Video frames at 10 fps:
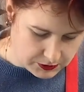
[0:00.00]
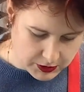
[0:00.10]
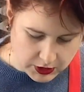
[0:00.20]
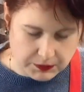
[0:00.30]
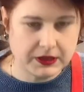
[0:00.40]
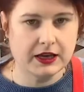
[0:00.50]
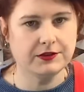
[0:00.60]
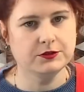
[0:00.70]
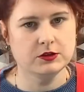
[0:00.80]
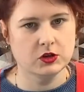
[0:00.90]
we're going to be
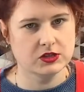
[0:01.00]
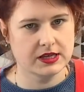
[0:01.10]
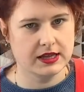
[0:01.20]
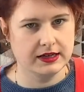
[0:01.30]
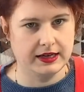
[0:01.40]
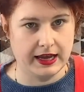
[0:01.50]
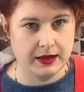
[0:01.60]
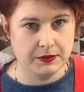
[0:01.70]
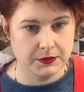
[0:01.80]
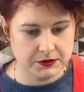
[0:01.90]
careful not to get any air
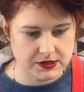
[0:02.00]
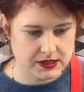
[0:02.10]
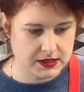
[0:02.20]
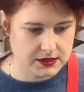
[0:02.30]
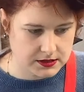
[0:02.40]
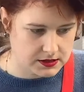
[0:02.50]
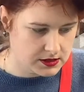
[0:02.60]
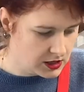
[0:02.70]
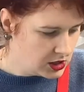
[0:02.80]
bubbles in this.